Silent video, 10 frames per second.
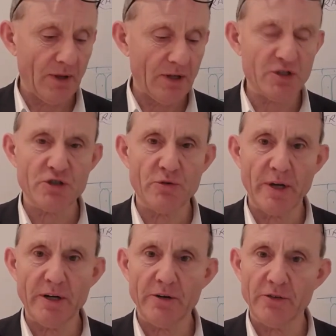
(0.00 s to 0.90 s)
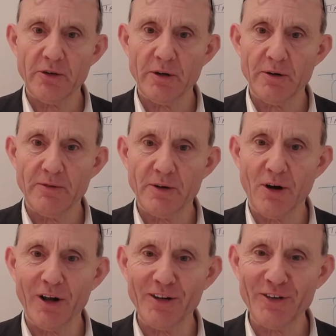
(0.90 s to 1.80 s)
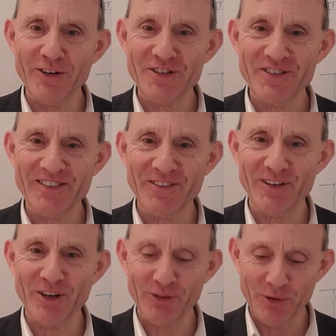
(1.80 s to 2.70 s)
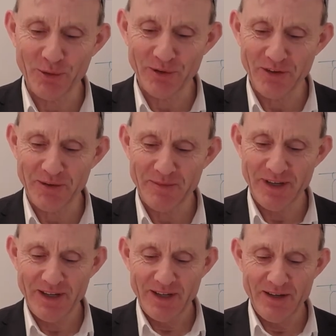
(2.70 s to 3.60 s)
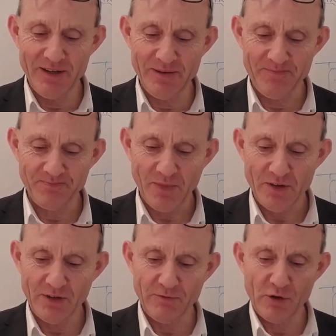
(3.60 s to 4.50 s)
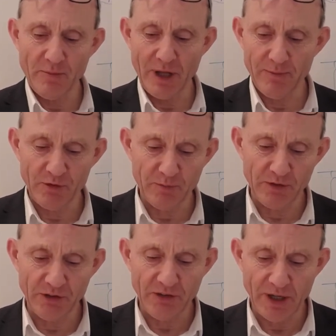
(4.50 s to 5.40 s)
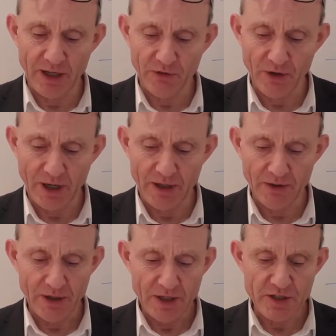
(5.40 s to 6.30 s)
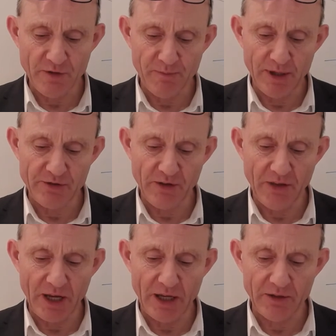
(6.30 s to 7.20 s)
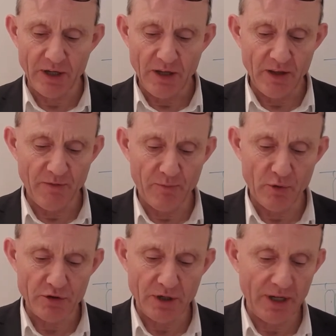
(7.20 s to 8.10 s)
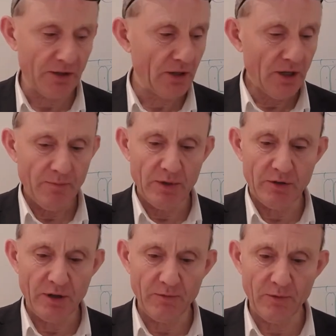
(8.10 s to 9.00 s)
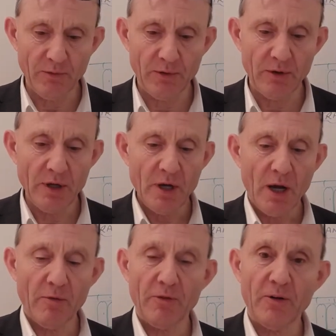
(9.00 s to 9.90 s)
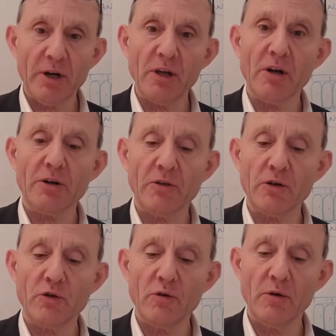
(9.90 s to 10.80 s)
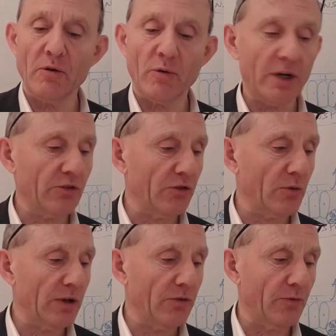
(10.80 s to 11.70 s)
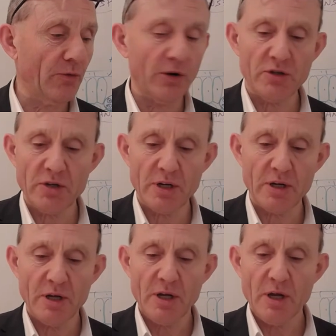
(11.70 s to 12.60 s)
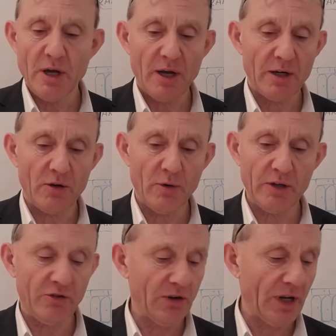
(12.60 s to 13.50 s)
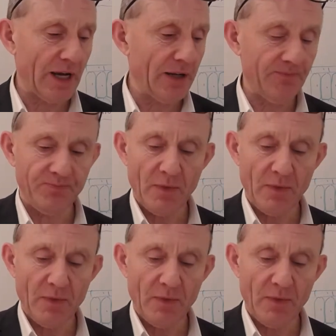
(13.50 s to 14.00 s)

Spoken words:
strainers or colanders. They've got lots of holes in them. Sieve tube elements positioned end to end. Sieve plits at the end. They porcelain material flow through. I'm referring you here to the two questions, question 14 and question 9.